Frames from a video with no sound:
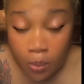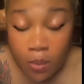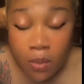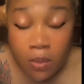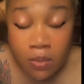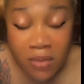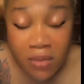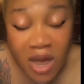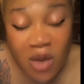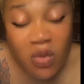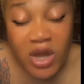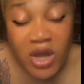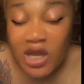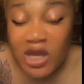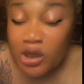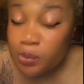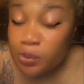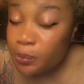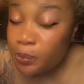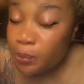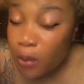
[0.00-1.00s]
Men when they
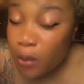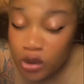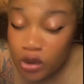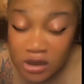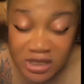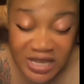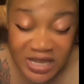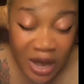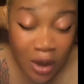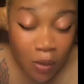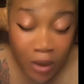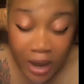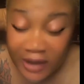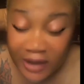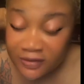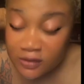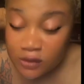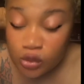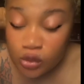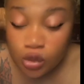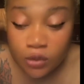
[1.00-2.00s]
post their
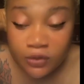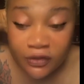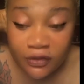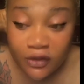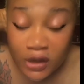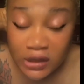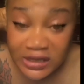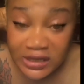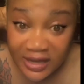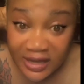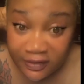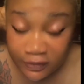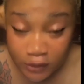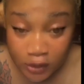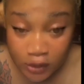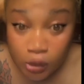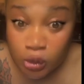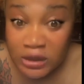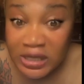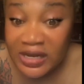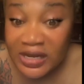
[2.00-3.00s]
wives 24/7,
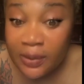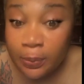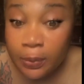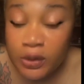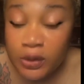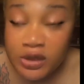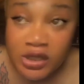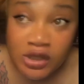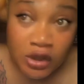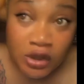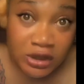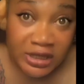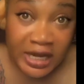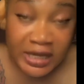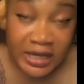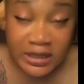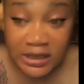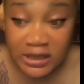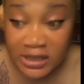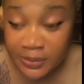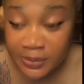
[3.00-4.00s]
you see them posting on their
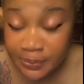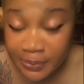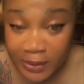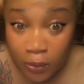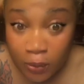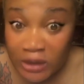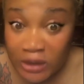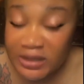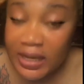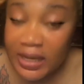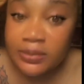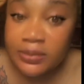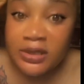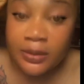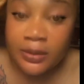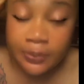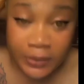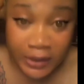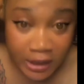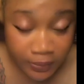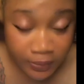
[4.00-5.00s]
DP,
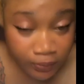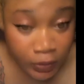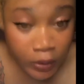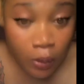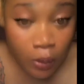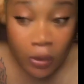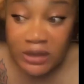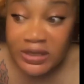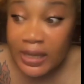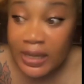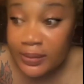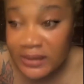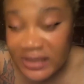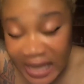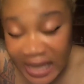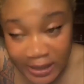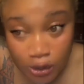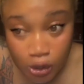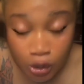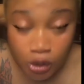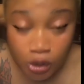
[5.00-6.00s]
WhatsApp
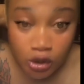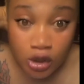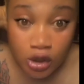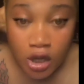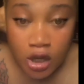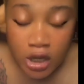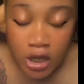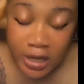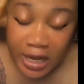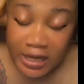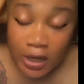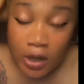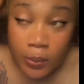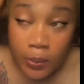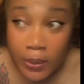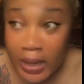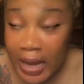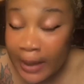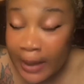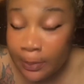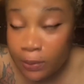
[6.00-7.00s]
status, you are
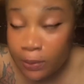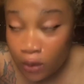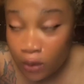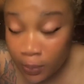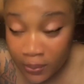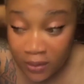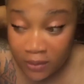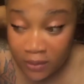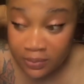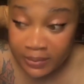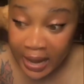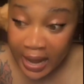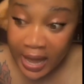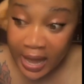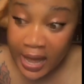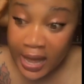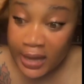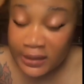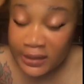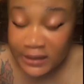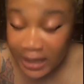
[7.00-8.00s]
the apple of my
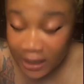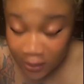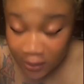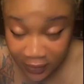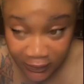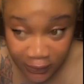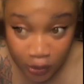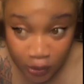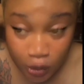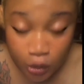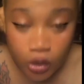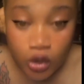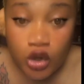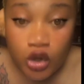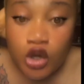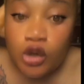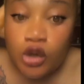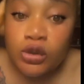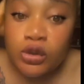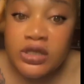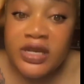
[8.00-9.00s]
heart, I love you.
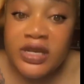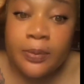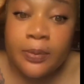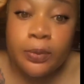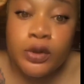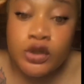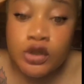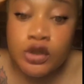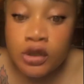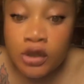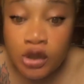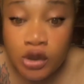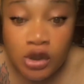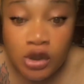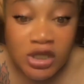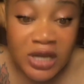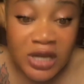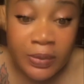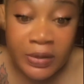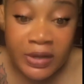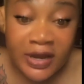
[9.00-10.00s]
You see them posting on
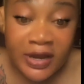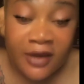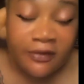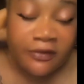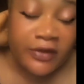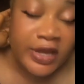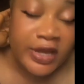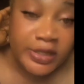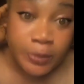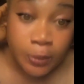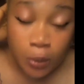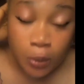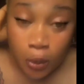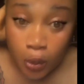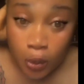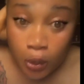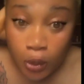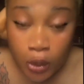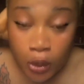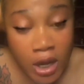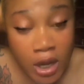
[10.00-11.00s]
social media,
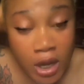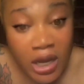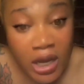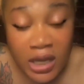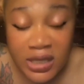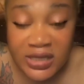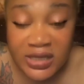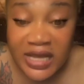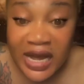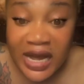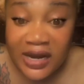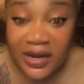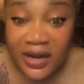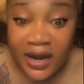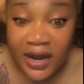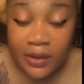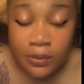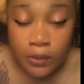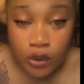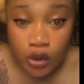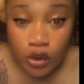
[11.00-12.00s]
Facebook,
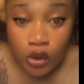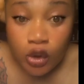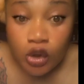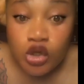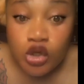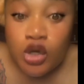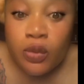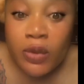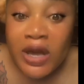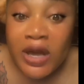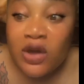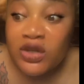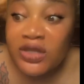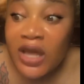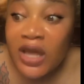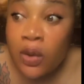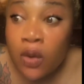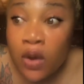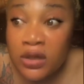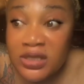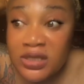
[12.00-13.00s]
Instagram. You will go
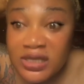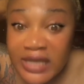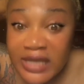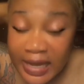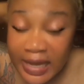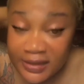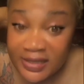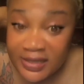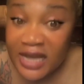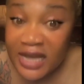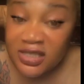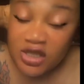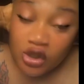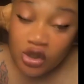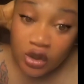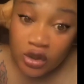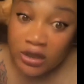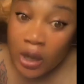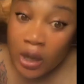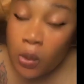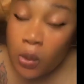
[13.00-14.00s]
there one side, side chick
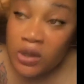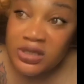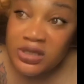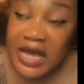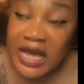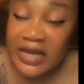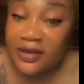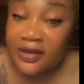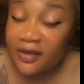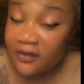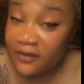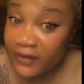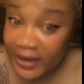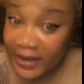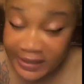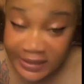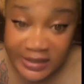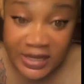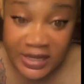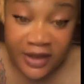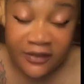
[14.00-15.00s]
go there one side, they
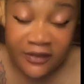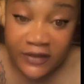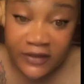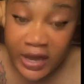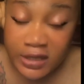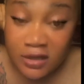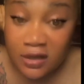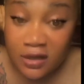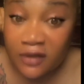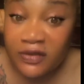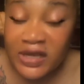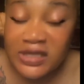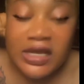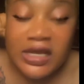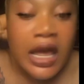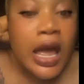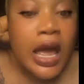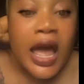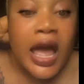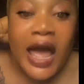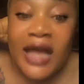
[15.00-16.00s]
vest.
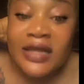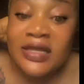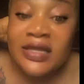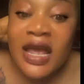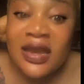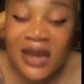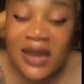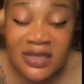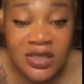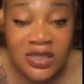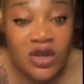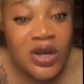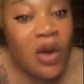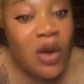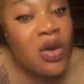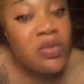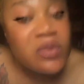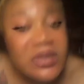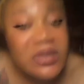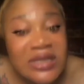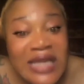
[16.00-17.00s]
I tell you, now
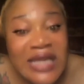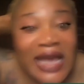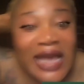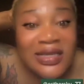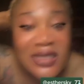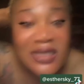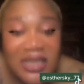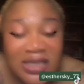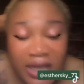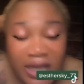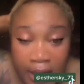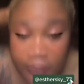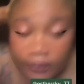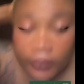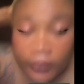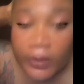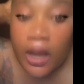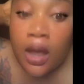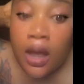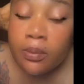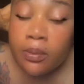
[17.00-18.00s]
we be side chick.
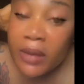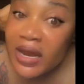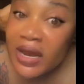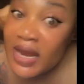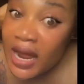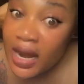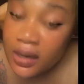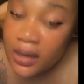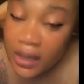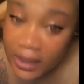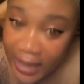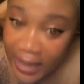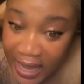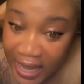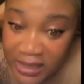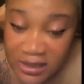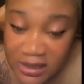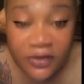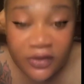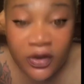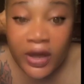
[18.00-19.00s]
Men are
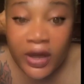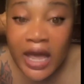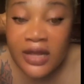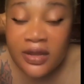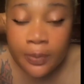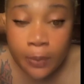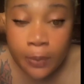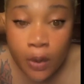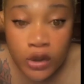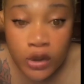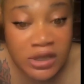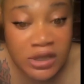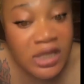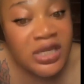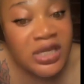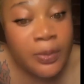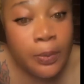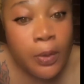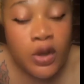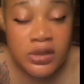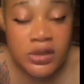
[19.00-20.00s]
relaxed. Forget
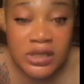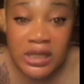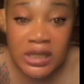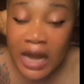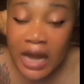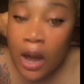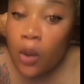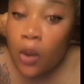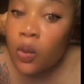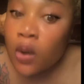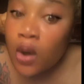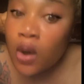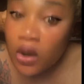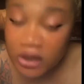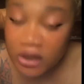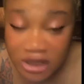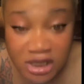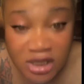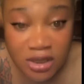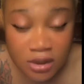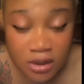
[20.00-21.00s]
the posting now
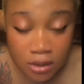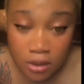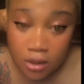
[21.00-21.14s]
wash.